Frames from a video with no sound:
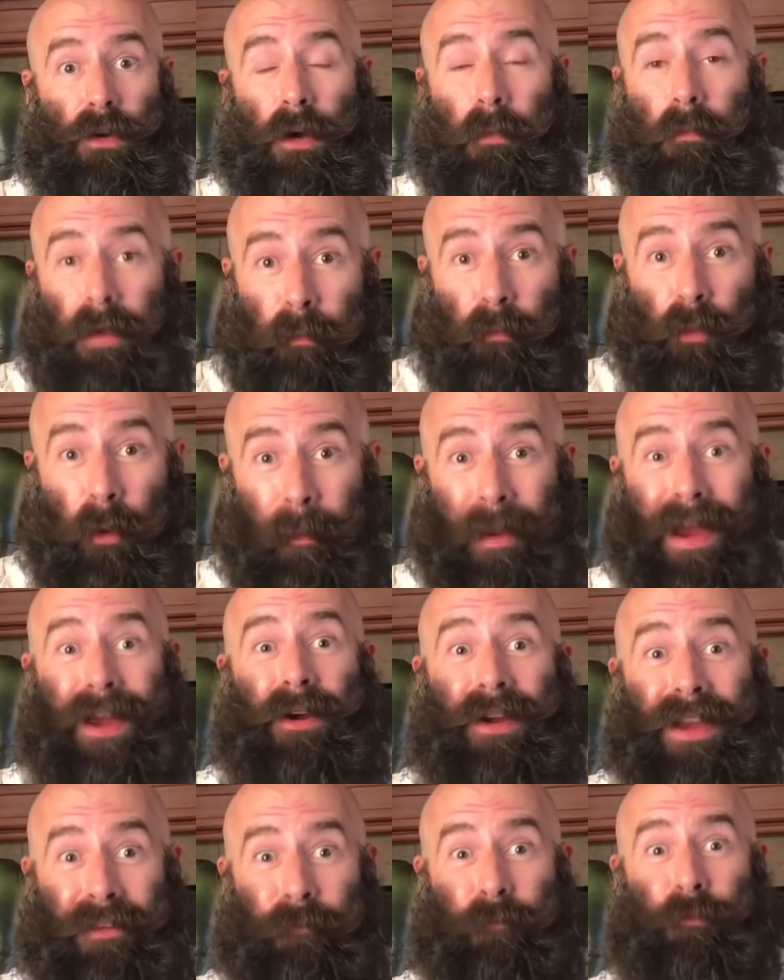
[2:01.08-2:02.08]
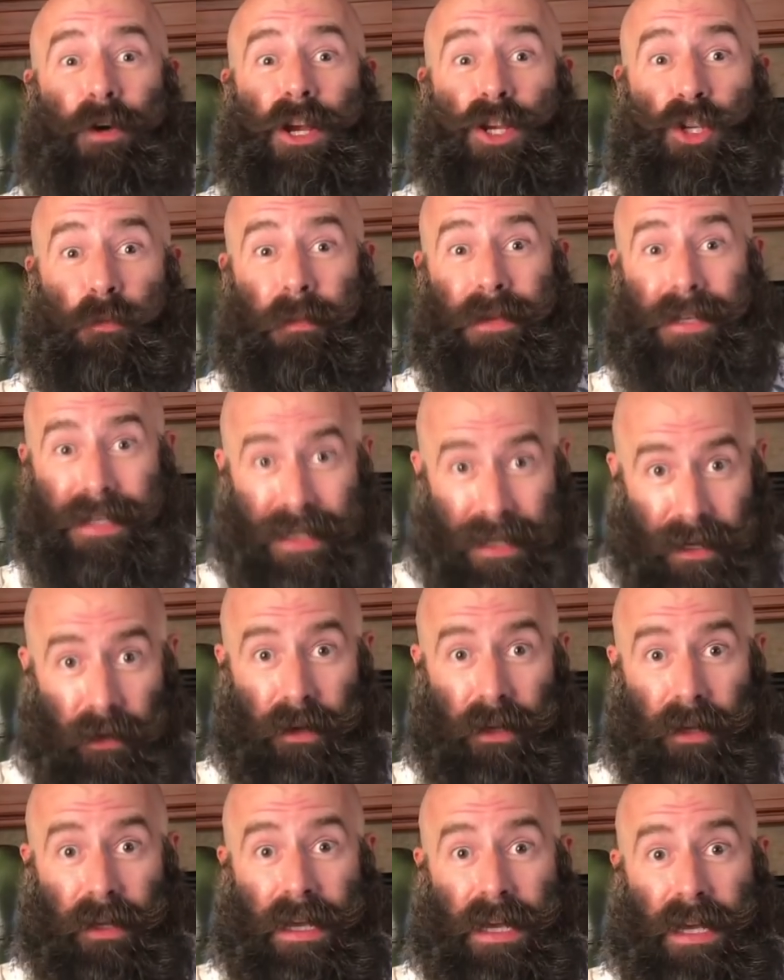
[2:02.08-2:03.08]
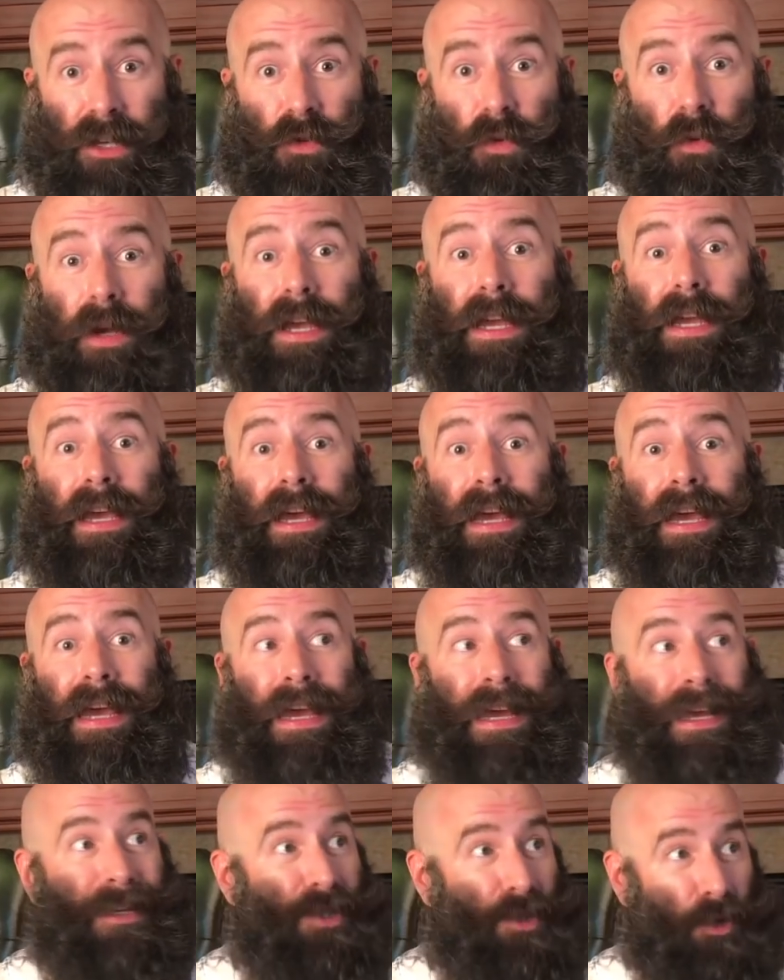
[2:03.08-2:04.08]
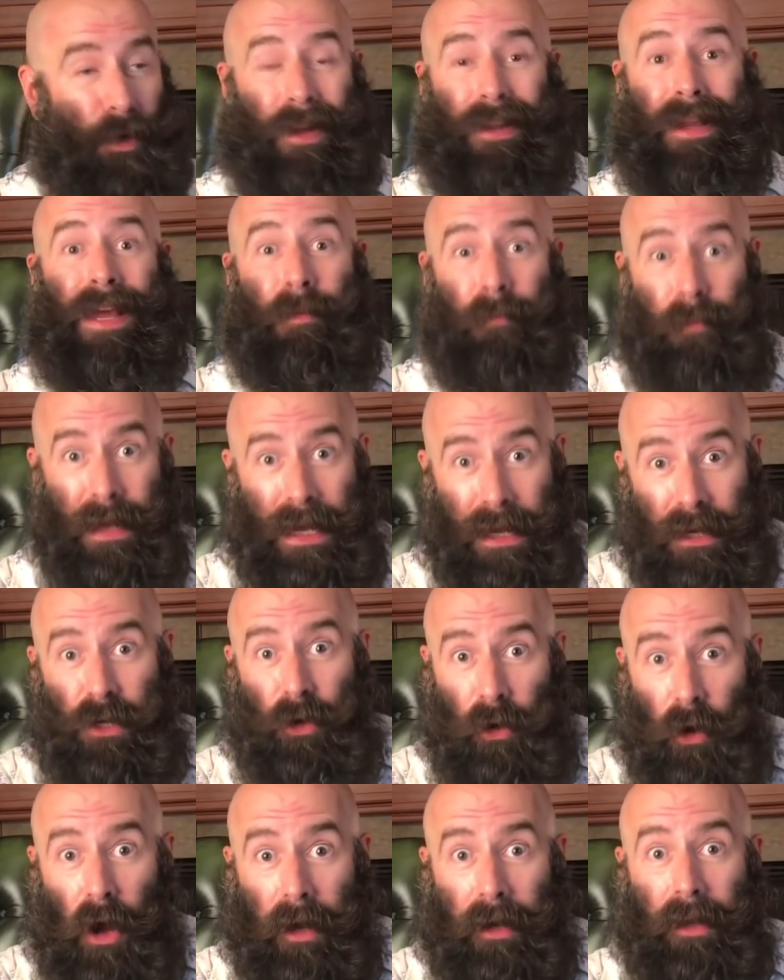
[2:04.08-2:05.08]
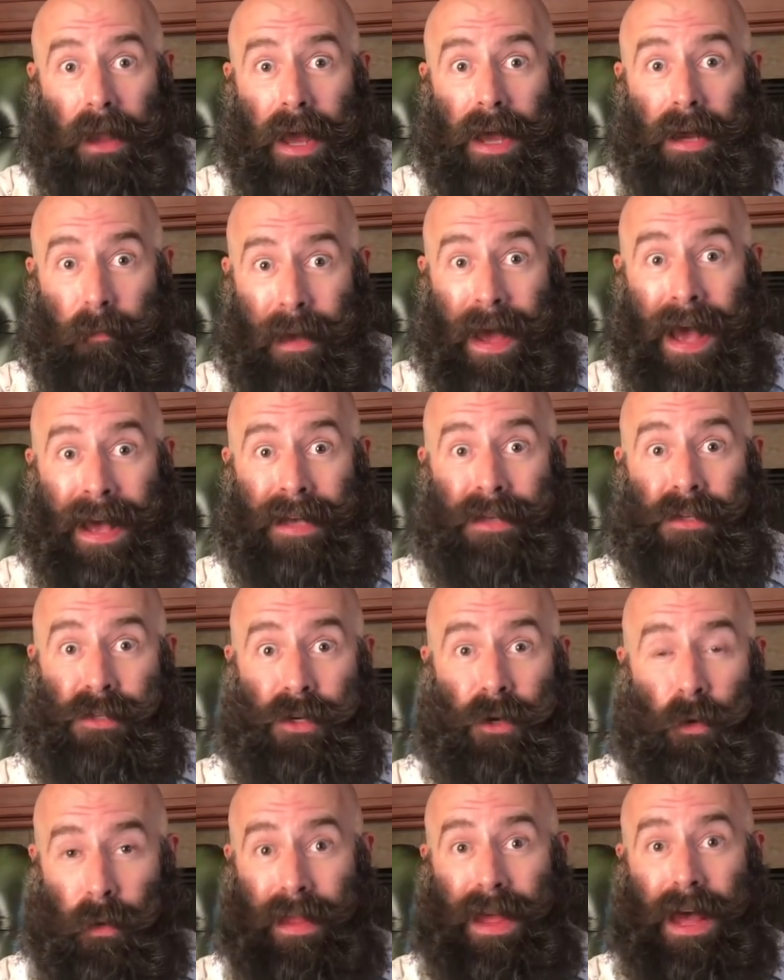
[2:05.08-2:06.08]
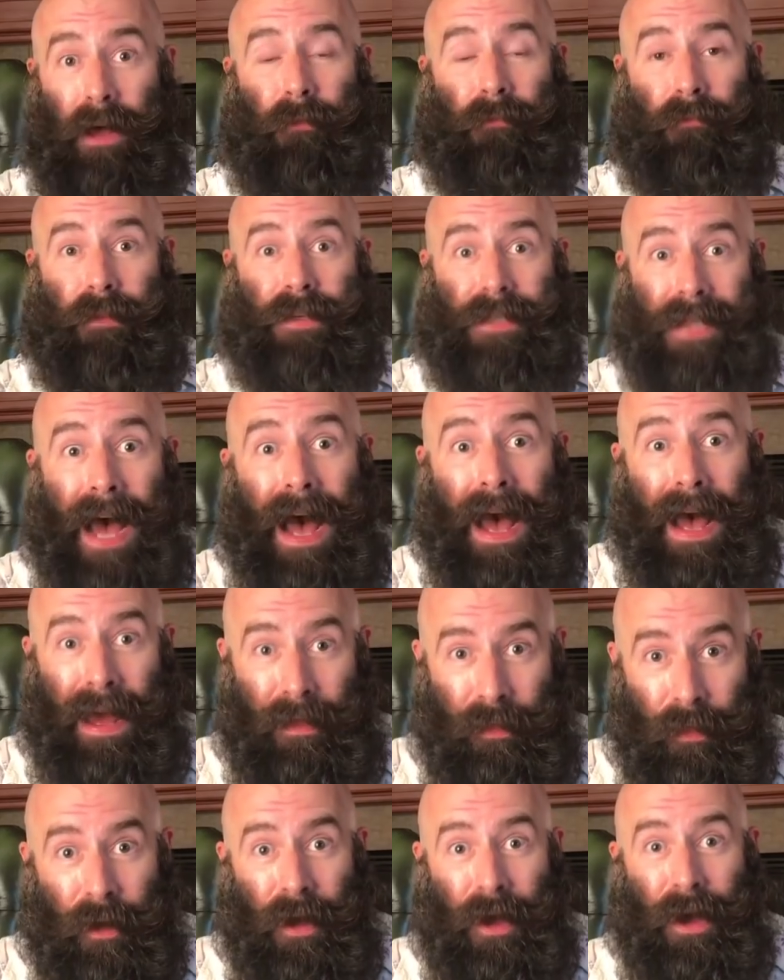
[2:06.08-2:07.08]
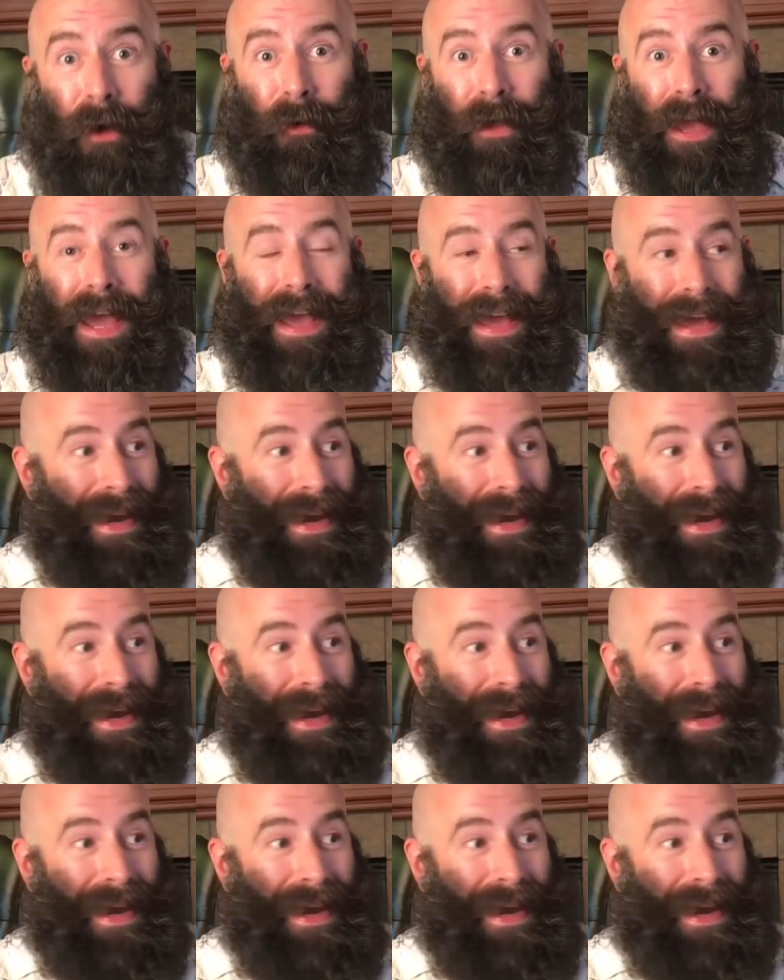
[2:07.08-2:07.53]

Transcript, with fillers: do them, but preparing fresh material each week is sort of like being your online pastor without the tithe, okay?